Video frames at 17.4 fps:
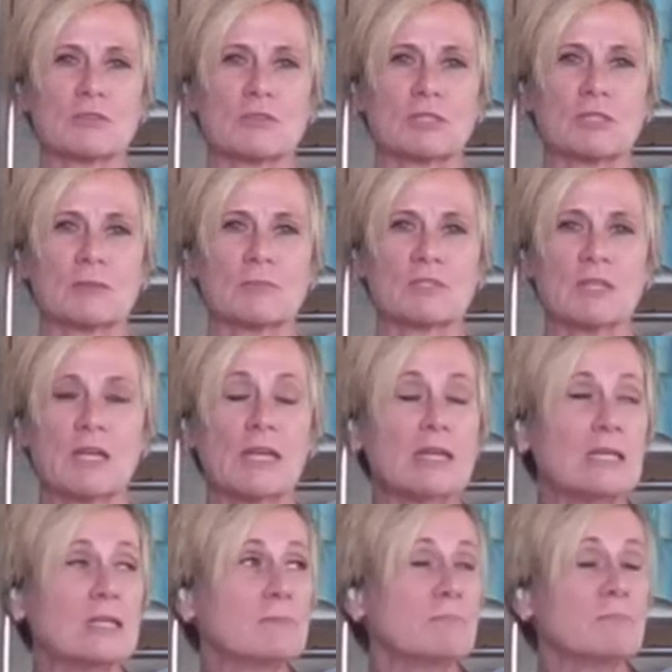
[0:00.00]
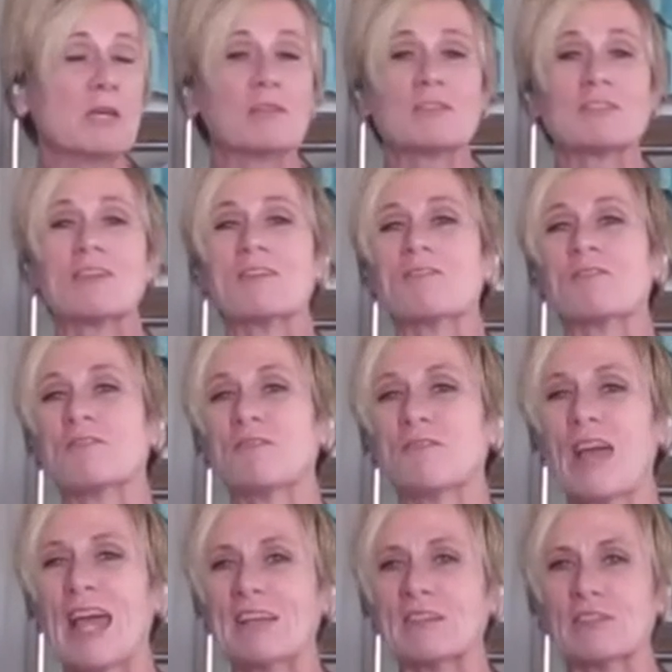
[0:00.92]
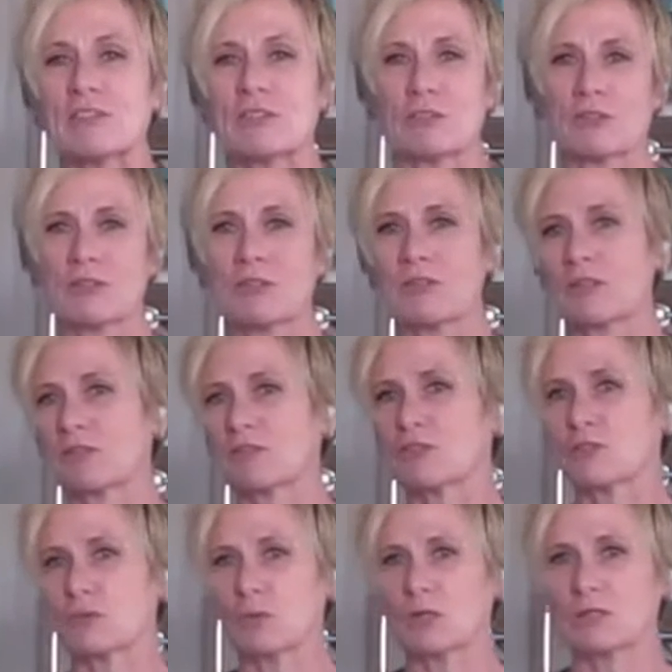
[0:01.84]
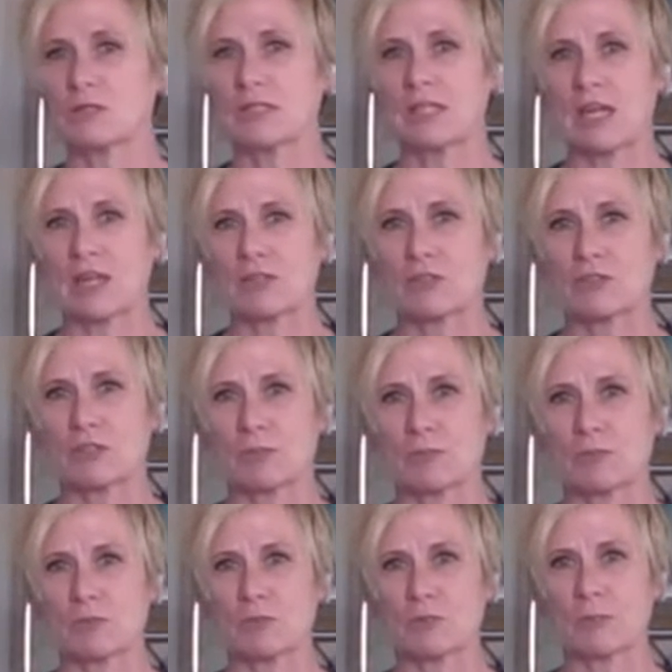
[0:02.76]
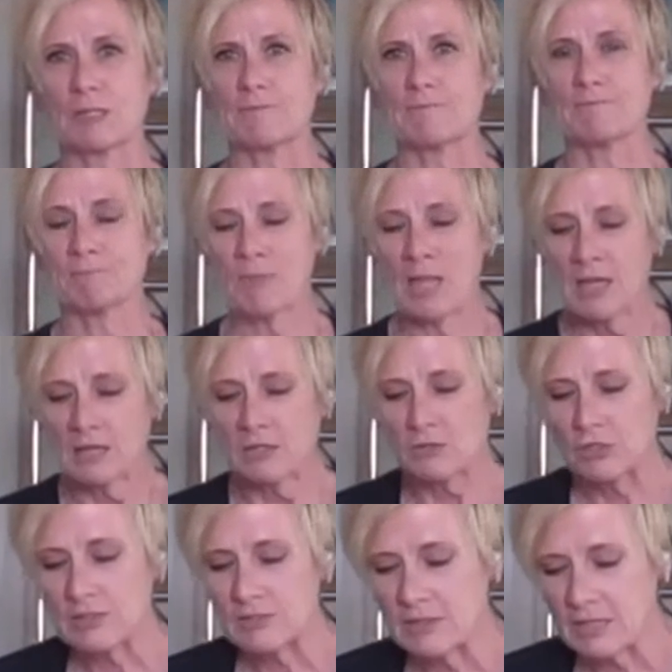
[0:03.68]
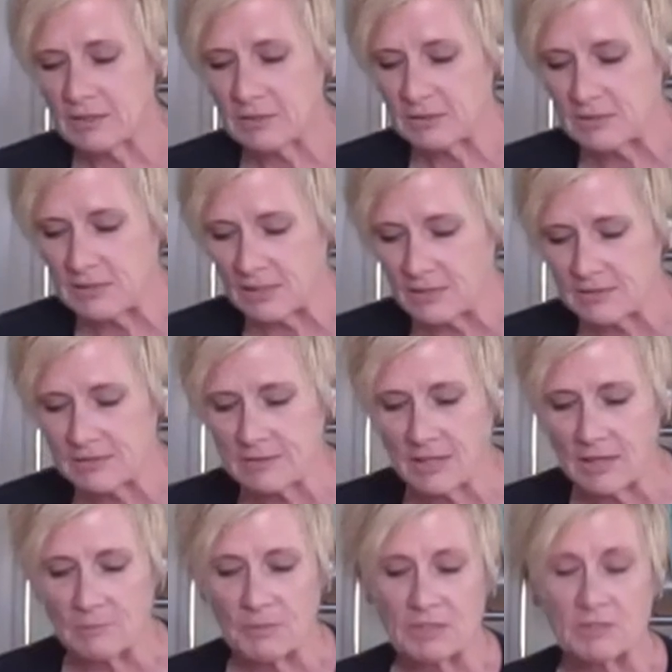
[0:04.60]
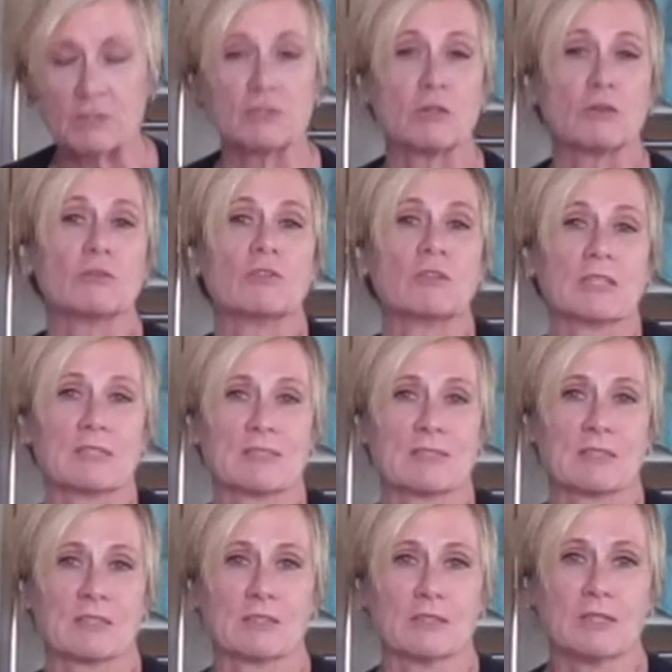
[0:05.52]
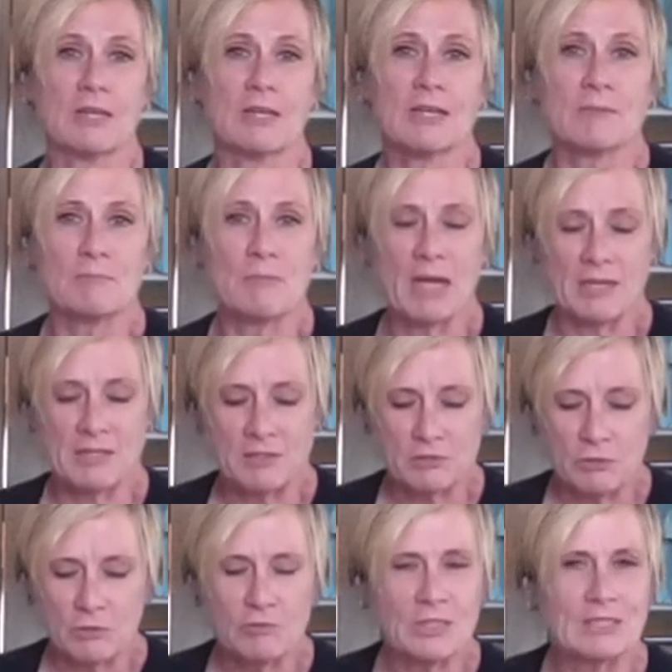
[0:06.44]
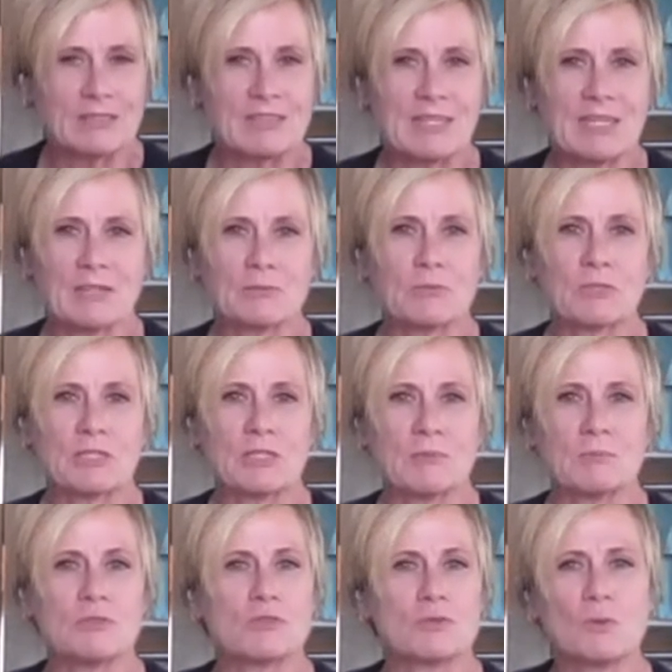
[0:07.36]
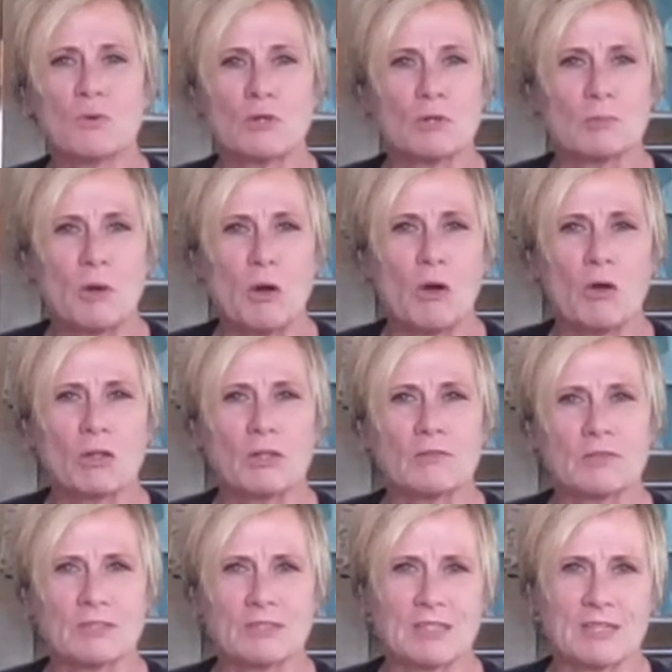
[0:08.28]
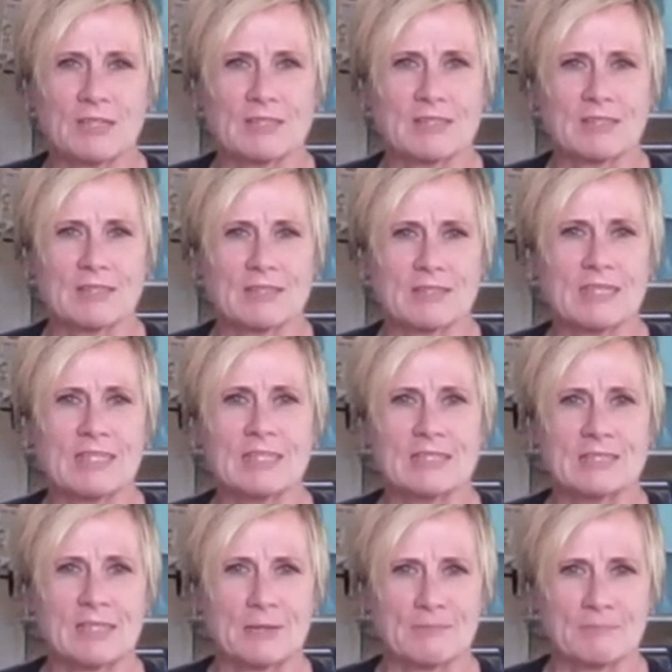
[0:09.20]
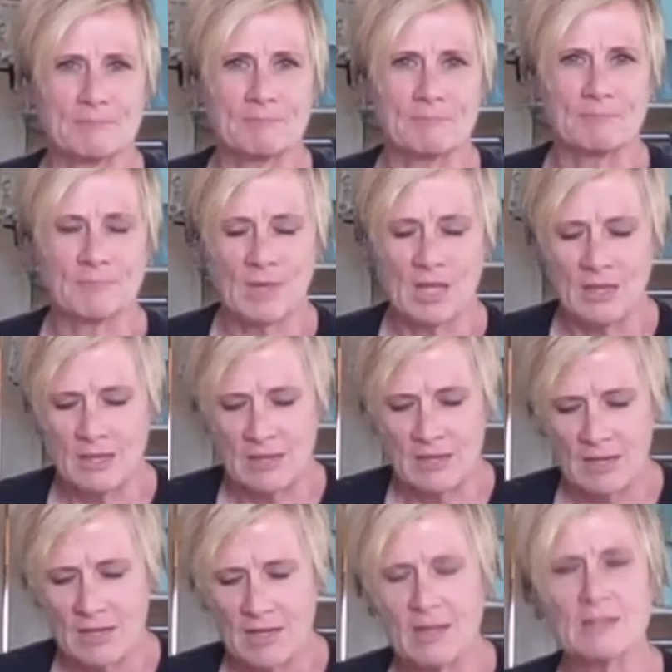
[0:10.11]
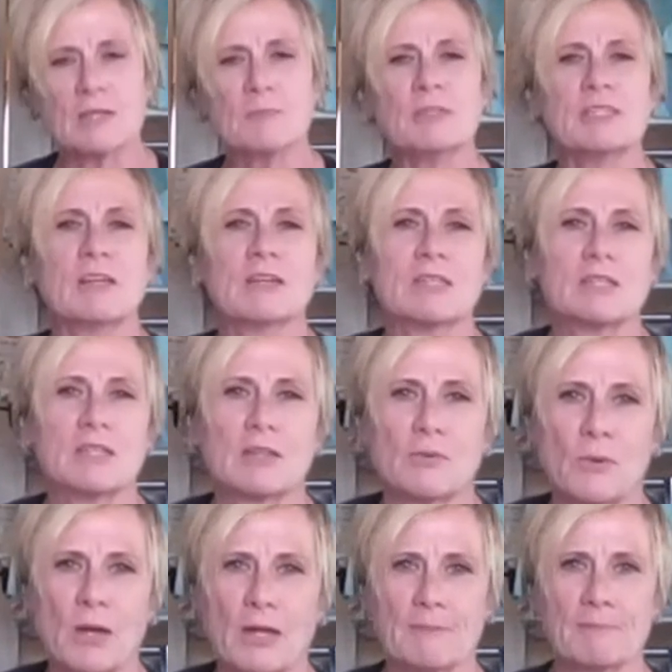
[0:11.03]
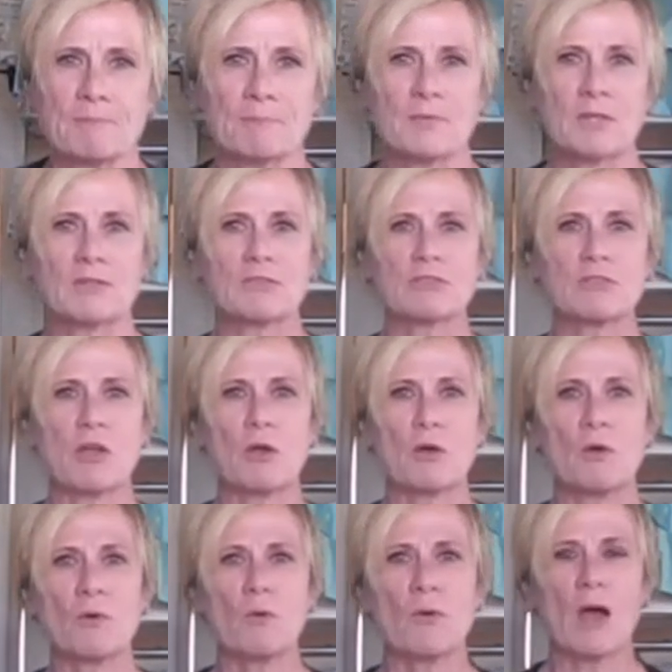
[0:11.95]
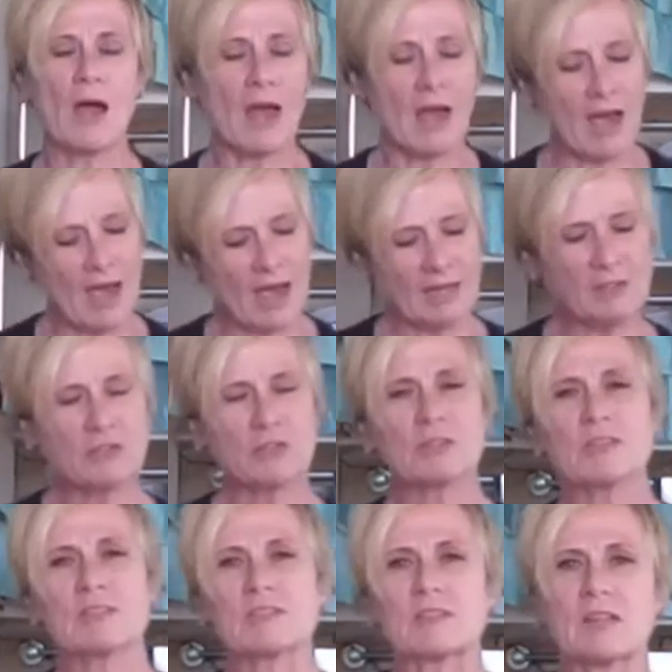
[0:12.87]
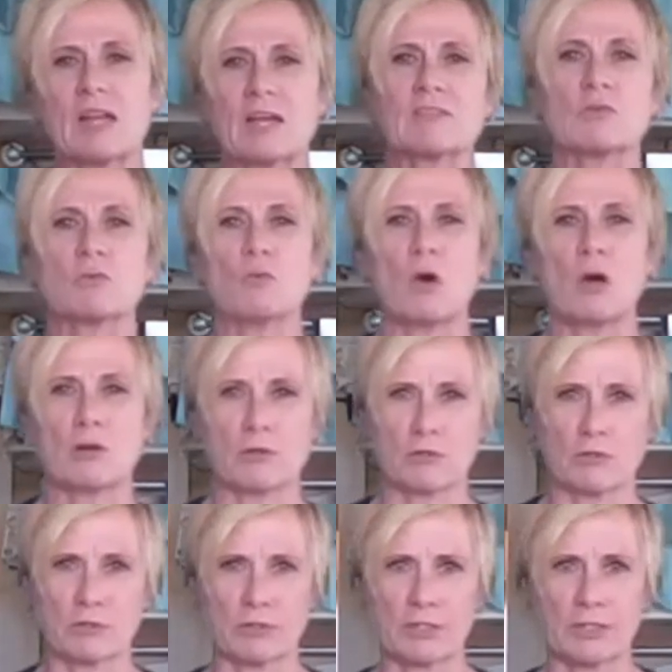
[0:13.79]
and streams, it melts faster than the soil can actually absorb it just like the dust on my snowflakes here. My snowflakes can't really absorb all of the dust that's hitting them. Uh, let me tell you another way. So I took this glass of water